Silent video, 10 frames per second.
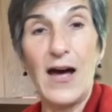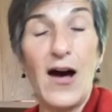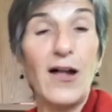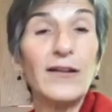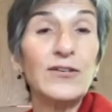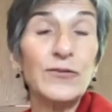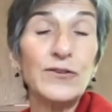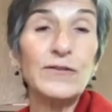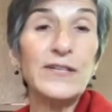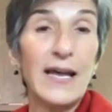I'll
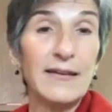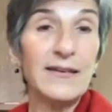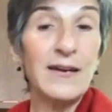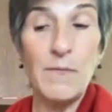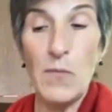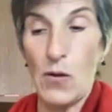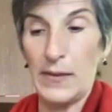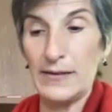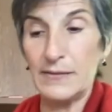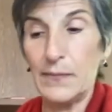introduce Ellen in a
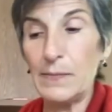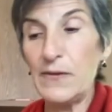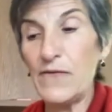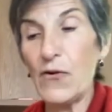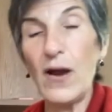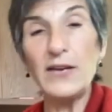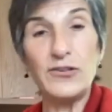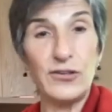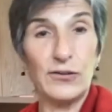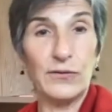moment, but before I
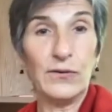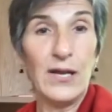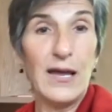do,